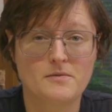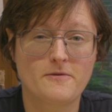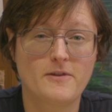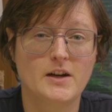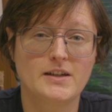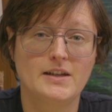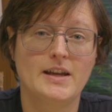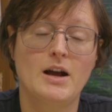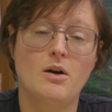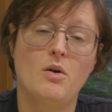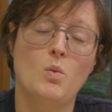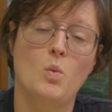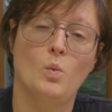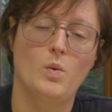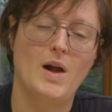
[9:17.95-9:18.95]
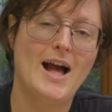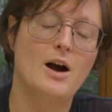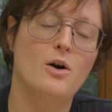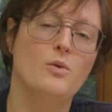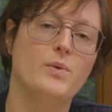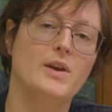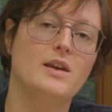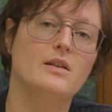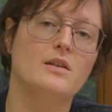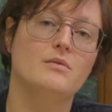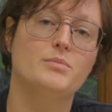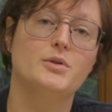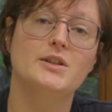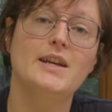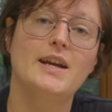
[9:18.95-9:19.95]
finding out how we
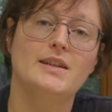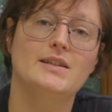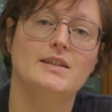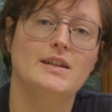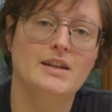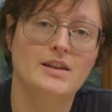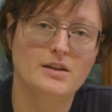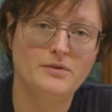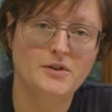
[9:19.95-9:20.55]
can protect it in the